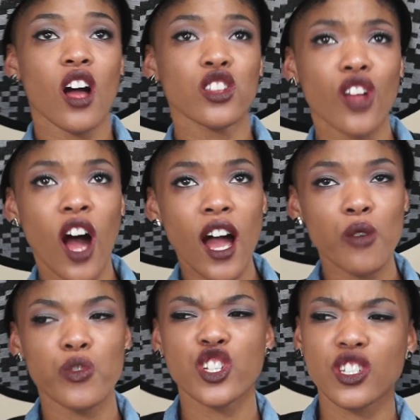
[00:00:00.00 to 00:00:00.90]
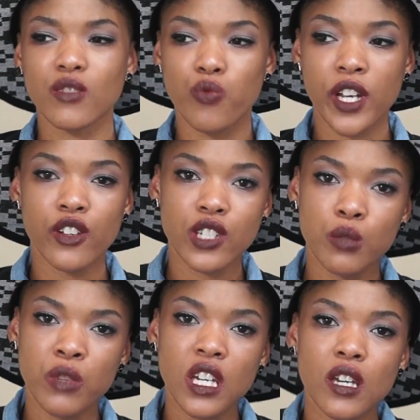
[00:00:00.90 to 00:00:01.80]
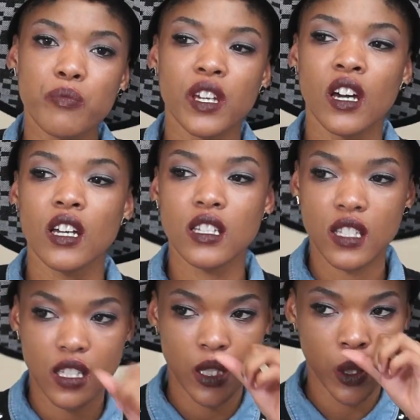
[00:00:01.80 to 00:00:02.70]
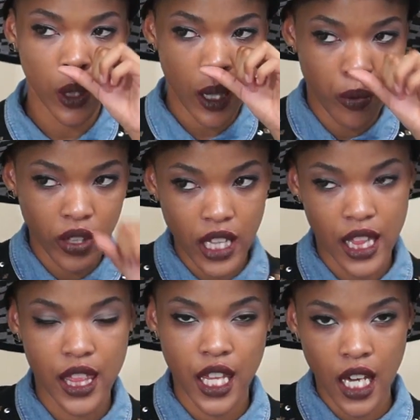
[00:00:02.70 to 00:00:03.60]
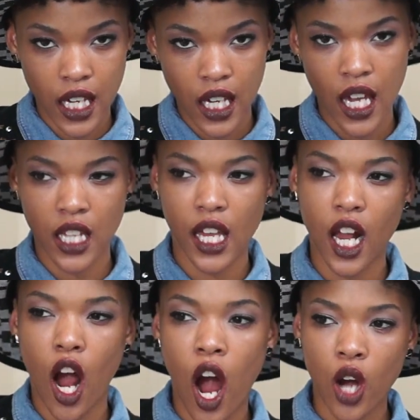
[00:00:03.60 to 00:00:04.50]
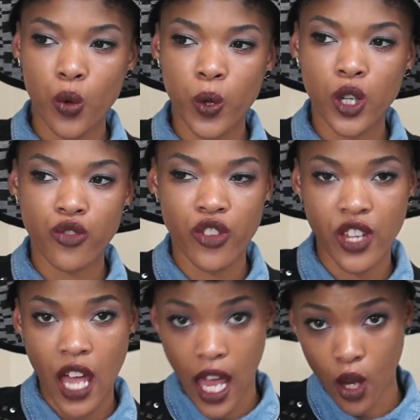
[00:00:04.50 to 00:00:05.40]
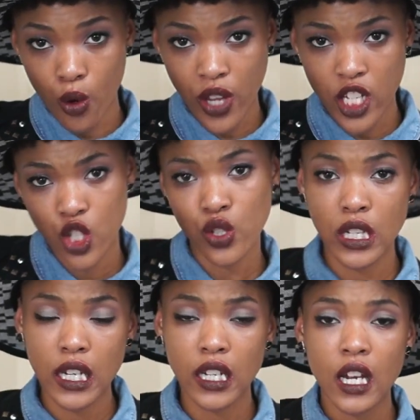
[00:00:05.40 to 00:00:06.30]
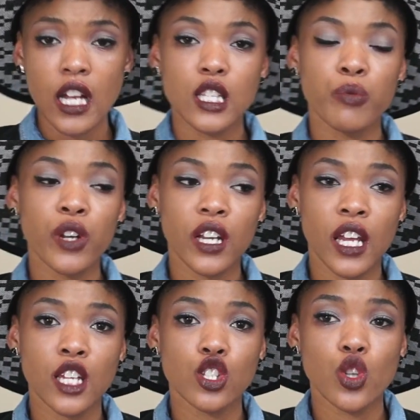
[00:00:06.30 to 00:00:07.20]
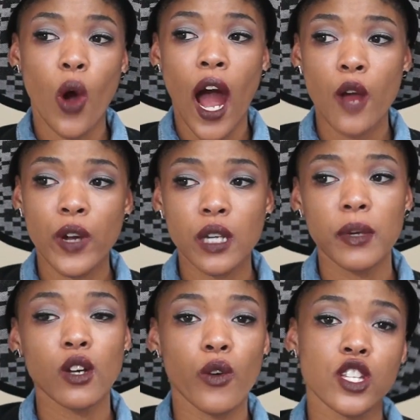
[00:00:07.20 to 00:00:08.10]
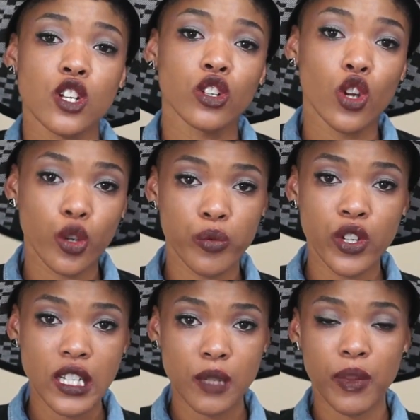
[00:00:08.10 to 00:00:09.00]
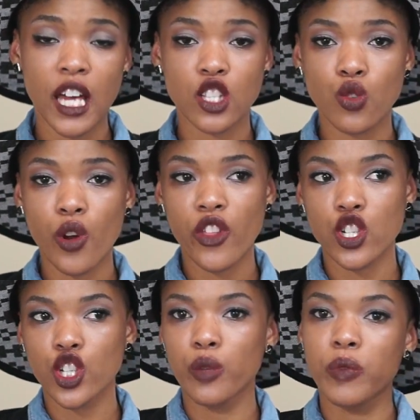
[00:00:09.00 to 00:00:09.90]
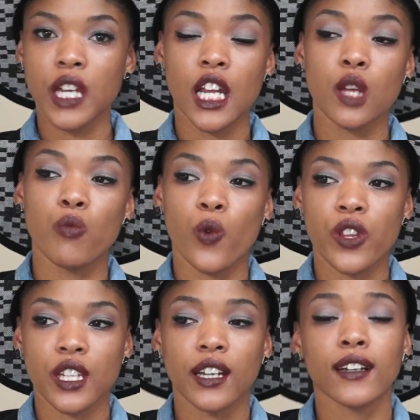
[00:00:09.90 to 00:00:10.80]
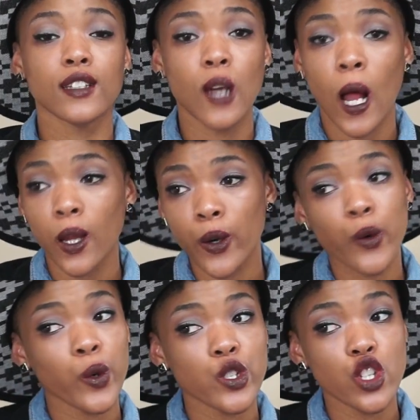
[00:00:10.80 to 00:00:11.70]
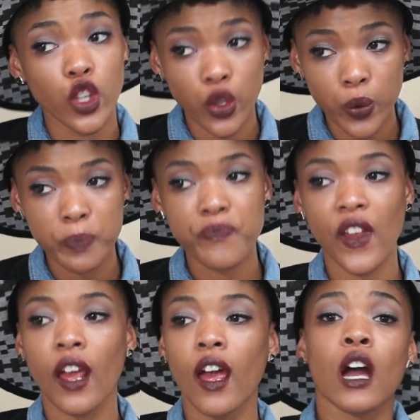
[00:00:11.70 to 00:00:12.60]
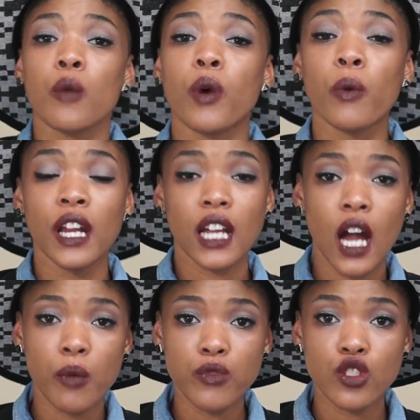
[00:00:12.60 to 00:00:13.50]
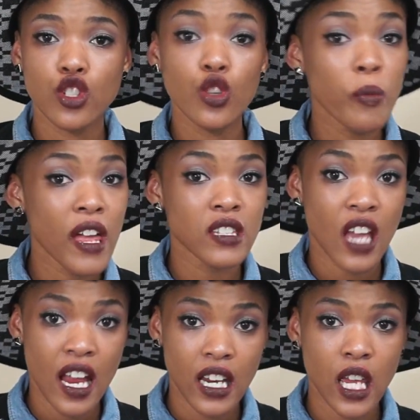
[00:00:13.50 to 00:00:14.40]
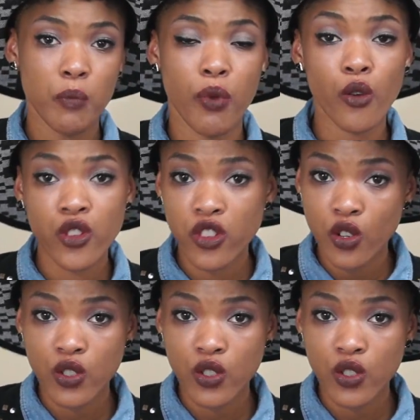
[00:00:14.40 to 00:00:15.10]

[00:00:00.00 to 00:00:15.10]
a lot, which is weird to me because they're like really thick and like awkward for the angle that you need to put it in. So I recommend going to your local beauty supply store. They shouldn't be any more than $1 or $2. But when it comes to maintaining both of